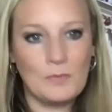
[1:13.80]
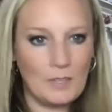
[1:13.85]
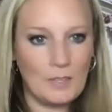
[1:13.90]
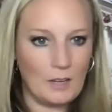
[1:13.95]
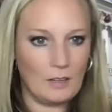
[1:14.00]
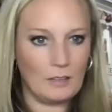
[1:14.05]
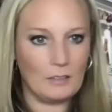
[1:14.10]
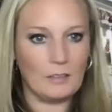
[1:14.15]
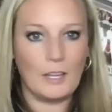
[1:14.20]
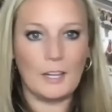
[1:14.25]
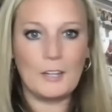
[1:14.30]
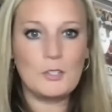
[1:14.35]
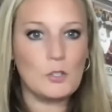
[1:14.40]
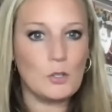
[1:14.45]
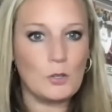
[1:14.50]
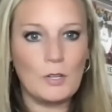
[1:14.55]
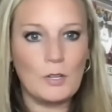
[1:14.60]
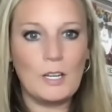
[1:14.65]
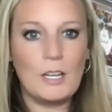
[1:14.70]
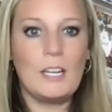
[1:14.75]

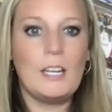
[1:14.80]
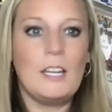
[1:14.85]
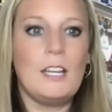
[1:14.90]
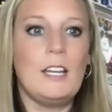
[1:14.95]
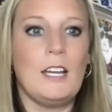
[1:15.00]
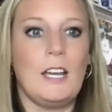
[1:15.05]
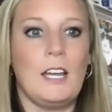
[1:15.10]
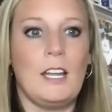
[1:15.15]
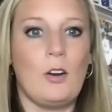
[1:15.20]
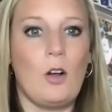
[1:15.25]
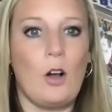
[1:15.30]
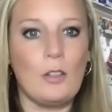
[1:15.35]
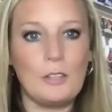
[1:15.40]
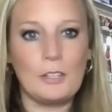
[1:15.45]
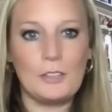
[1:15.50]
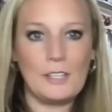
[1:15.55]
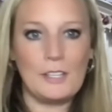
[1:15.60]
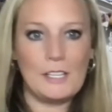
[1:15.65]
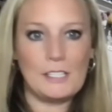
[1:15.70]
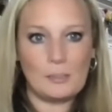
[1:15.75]
collectory and all
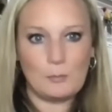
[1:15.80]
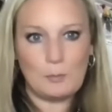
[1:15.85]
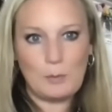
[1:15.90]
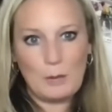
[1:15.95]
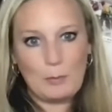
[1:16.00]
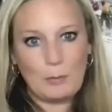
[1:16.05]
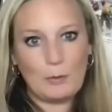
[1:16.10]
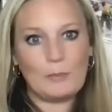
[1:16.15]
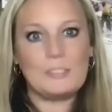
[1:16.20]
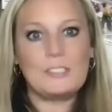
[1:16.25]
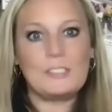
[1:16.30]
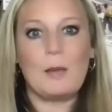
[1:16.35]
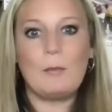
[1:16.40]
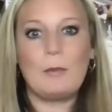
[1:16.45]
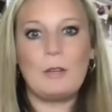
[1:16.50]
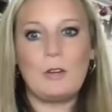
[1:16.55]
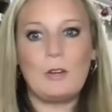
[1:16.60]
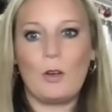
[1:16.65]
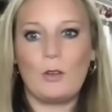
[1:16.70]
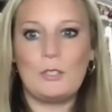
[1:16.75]
the things that people have sent
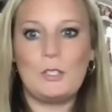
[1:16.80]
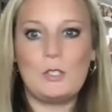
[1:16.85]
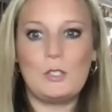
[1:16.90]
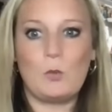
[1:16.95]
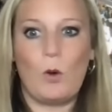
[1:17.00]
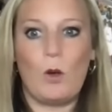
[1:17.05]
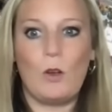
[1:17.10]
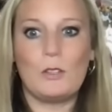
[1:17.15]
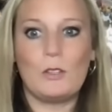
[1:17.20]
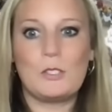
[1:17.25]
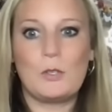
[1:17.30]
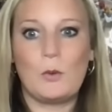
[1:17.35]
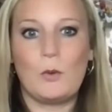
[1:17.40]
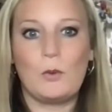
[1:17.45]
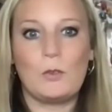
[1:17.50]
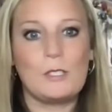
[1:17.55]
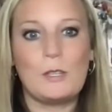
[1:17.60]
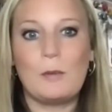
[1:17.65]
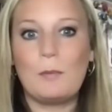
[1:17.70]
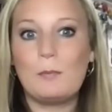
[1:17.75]
me are on these walls.
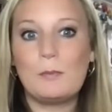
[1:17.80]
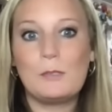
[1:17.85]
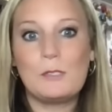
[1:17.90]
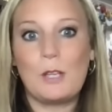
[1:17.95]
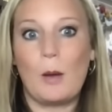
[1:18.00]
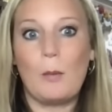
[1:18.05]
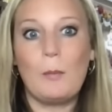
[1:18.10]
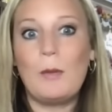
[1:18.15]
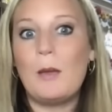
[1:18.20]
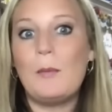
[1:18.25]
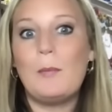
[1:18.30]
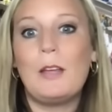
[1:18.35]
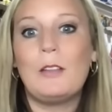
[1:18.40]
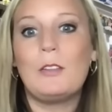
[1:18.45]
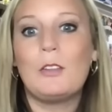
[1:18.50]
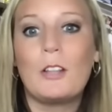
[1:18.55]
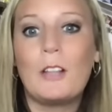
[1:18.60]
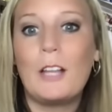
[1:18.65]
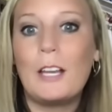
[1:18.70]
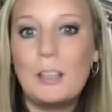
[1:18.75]
So to some, it may
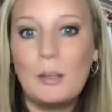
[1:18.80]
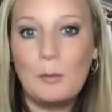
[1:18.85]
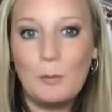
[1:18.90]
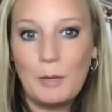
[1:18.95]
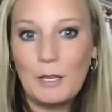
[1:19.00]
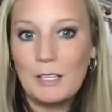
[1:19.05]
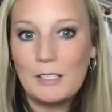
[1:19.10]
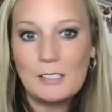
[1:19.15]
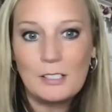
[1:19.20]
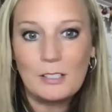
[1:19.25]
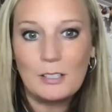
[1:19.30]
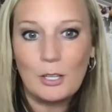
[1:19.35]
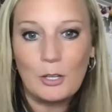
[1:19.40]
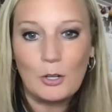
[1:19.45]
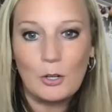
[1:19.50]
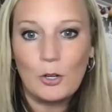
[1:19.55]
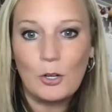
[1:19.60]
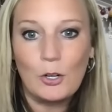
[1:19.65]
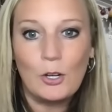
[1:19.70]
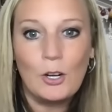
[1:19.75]
look like the biggest
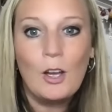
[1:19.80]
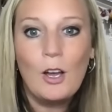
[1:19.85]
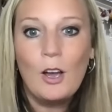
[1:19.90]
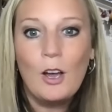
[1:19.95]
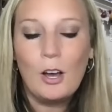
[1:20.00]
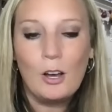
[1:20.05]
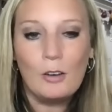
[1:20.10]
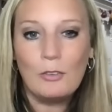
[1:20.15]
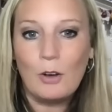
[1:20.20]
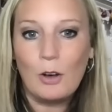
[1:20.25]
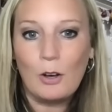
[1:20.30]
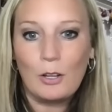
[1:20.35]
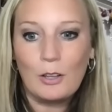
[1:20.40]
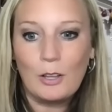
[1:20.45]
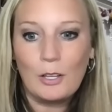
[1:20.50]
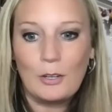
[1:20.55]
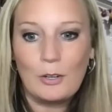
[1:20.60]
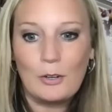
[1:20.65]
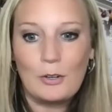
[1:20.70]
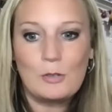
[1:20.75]
clutter of all
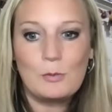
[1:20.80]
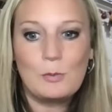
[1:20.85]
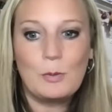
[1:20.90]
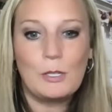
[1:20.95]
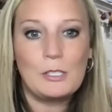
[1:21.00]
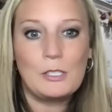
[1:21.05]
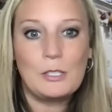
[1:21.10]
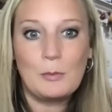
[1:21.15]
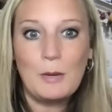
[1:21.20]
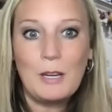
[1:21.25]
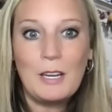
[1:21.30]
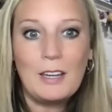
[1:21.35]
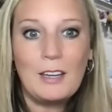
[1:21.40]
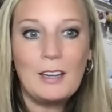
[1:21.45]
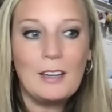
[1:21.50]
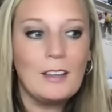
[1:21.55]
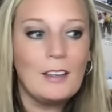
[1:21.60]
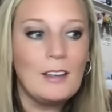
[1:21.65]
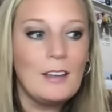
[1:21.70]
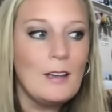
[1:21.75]
clutters, but to
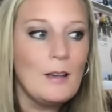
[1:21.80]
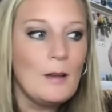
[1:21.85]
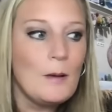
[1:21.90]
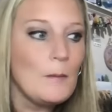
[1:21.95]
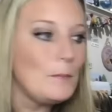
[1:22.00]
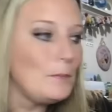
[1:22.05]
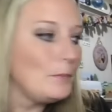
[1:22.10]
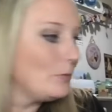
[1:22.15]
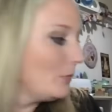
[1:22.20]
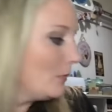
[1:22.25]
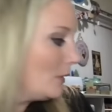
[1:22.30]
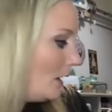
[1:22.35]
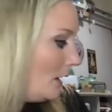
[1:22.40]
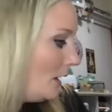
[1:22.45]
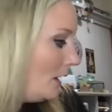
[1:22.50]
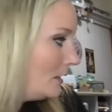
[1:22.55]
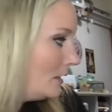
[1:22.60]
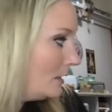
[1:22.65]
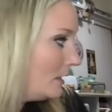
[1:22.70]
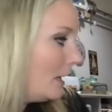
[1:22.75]
me,
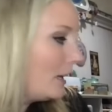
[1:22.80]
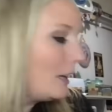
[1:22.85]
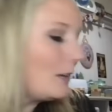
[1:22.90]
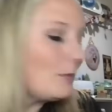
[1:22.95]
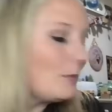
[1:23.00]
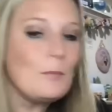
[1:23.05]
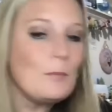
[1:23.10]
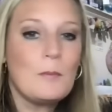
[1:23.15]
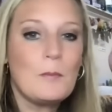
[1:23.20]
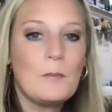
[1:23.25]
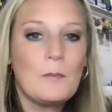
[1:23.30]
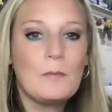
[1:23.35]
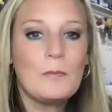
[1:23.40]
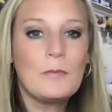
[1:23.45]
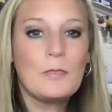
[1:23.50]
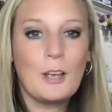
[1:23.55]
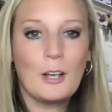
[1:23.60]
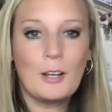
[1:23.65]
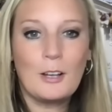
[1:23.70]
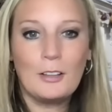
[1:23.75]
it's like
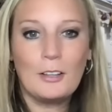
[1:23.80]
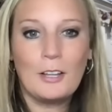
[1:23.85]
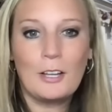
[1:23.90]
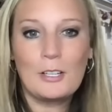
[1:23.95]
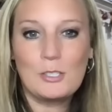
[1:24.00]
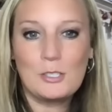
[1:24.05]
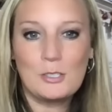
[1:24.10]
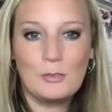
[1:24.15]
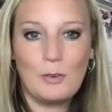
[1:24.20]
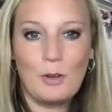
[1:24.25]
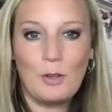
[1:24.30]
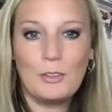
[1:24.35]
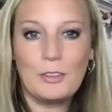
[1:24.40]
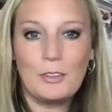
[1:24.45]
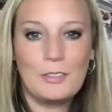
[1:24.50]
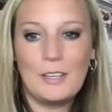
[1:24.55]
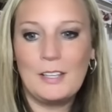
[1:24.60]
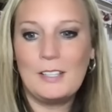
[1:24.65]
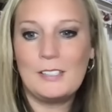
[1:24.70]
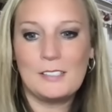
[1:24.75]
a collection of all the
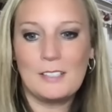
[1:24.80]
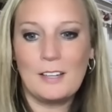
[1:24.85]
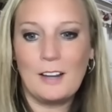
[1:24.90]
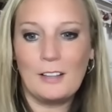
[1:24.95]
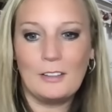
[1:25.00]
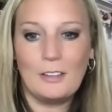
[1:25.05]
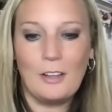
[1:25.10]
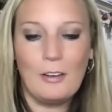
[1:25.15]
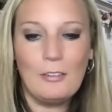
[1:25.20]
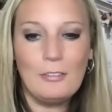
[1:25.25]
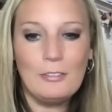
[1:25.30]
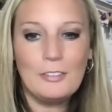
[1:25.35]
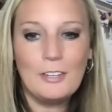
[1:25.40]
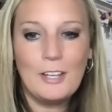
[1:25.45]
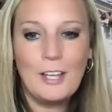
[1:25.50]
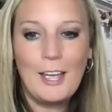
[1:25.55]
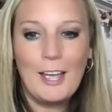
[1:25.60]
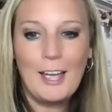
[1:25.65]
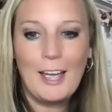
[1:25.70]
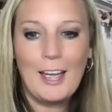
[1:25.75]
things that I love.
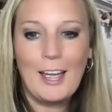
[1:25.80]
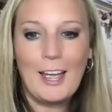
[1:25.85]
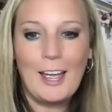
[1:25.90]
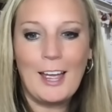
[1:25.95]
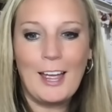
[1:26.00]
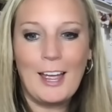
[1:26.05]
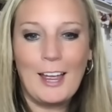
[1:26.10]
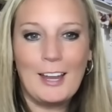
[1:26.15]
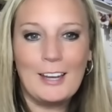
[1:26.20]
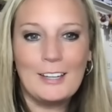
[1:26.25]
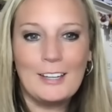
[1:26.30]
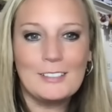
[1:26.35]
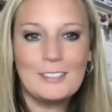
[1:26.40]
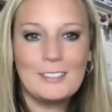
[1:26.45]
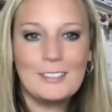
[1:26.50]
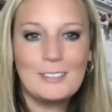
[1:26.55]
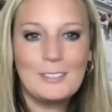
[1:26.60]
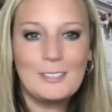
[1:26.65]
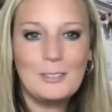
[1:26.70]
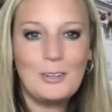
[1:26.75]
And
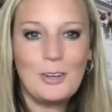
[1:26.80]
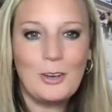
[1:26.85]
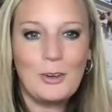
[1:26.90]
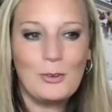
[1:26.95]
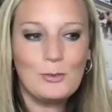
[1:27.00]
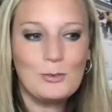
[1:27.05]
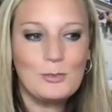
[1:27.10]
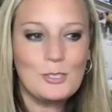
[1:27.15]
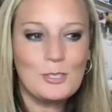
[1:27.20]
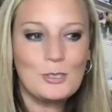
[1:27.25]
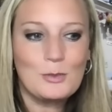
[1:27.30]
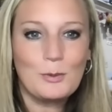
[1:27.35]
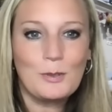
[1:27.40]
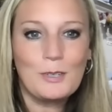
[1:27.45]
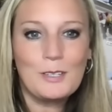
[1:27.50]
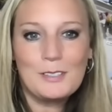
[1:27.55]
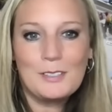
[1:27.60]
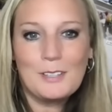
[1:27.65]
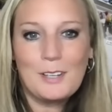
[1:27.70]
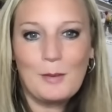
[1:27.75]
just
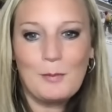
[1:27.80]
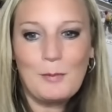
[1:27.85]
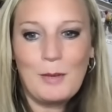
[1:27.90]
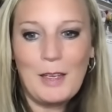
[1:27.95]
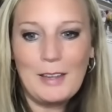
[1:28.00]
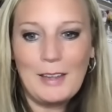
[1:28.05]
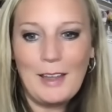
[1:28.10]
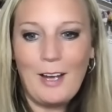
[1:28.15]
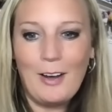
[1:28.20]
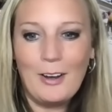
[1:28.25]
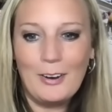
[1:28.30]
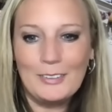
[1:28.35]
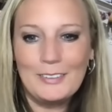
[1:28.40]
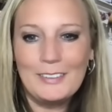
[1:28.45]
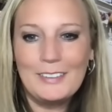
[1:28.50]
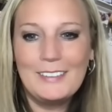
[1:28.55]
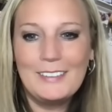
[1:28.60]
wanted to come hang out.